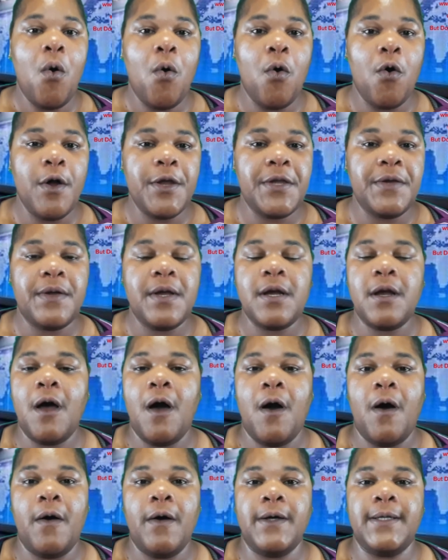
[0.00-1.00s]
or you can
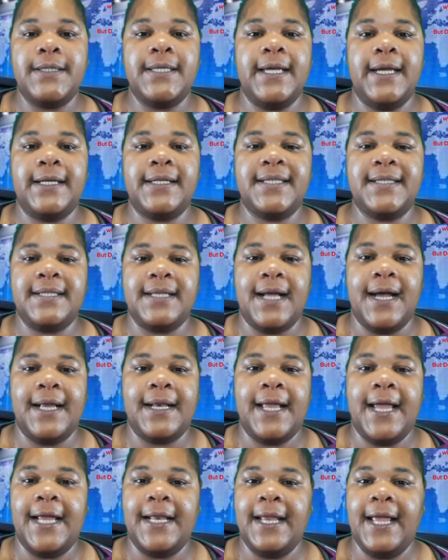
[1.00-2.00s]
call or text
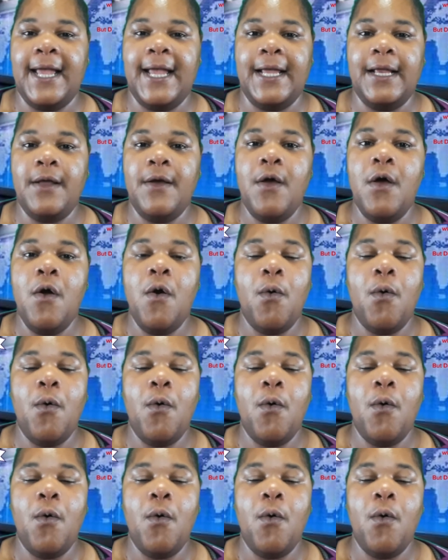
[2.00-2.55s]
988,